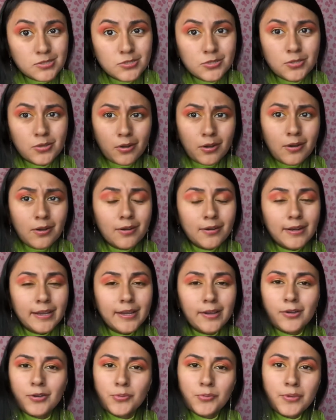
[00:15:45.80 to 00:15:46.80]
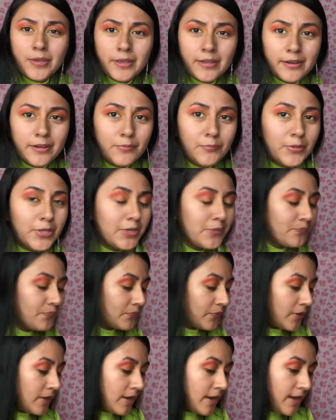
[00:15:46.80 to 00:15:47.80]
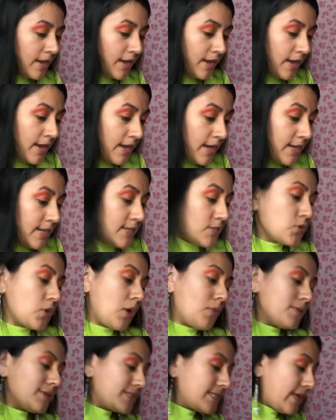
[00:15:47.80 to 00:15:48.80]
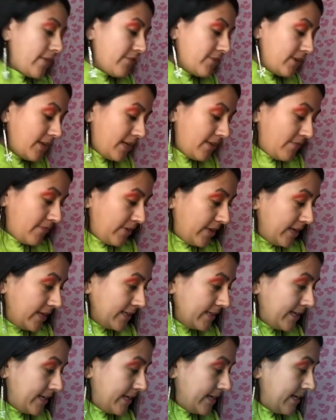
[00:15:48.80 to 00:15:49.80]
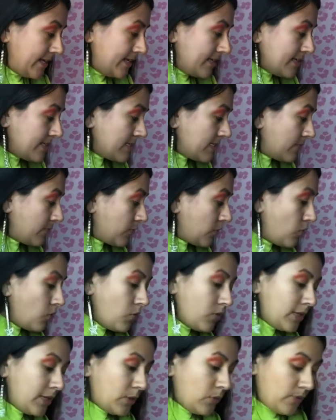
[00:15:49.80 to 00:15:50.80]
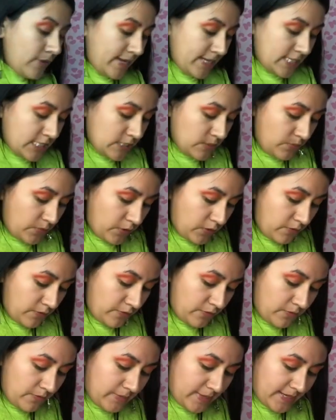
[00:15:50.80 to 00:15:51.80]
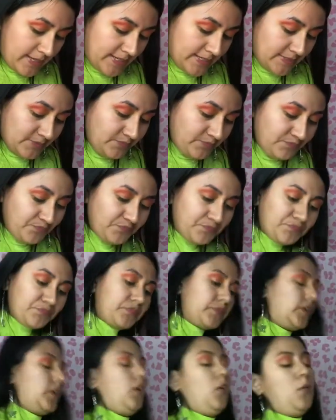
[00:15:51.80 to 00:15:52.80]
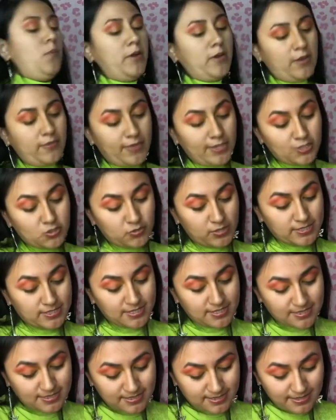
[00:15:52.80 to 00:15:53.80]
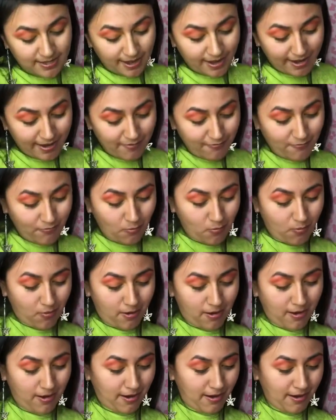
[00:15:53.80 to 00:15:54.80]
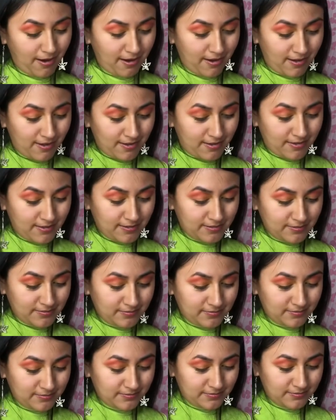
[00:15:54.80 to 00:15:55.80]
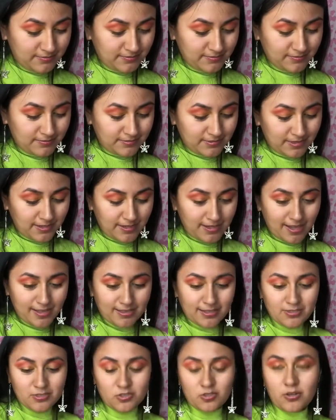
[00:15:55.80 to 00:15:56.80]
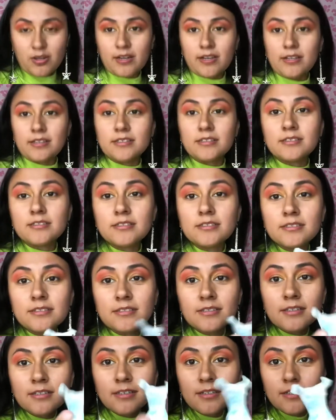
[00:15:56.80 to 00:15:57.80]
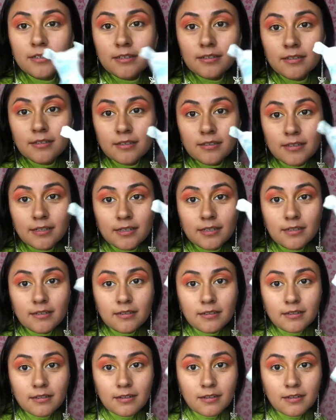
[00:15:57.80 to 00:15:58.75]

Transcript: skirt. Like, are you kidding me? So I was definitely feeling this. Some cool little inspo for me. Oh my God, that dress is to die for. Look at this dress. Like,